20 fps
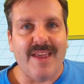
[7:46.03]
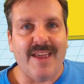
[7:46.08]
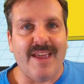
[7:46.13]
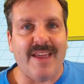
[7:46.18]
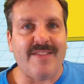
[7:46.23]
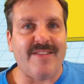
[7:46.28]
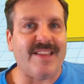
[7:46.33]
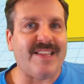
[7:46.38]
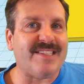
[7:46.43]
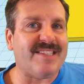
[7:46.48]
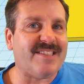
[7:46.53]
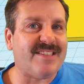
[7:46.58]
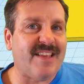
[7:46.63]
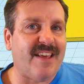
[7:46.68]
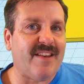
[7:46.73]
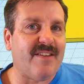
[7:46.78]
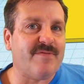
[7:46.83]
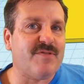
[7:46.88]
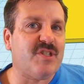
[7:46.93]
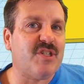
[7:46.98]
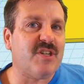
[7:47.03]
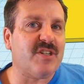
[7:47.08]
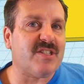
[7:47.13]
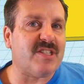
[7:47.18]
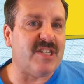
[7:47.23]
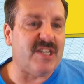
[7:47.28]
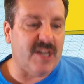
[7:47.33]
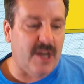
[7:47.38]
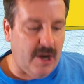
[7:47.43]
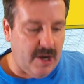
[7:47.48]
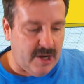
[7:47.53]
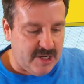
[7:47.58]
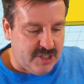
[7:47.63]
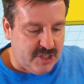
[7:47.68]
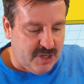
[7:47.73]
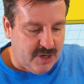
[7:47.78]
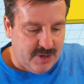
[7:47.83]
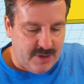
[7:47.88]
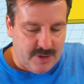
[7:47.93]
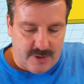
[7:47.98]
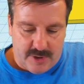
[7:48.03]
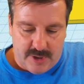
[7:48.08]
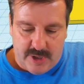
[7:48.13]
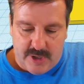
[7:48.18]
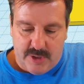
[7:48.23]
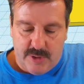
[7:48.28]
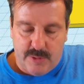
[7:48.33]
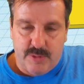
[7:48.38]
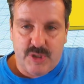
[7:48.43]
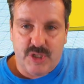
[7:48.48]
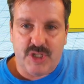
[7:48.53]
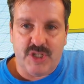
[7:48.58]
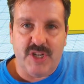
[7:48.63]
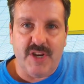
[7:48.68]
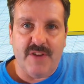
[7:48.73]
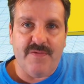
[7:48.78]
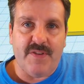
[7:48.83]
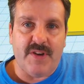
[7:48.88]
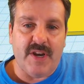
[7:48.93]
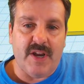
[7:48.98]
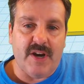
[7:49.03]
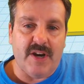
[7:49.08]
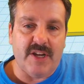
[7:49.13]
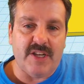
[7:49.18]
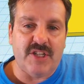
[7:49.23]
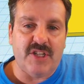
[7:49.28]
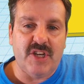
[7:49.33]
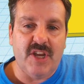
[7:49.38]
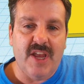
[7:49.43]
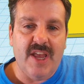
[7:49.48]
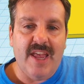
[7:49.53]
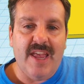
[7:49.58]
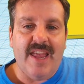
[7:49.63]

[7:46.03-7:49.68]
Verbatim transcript: And then instead of just nudge, you're going to do Shift nudge,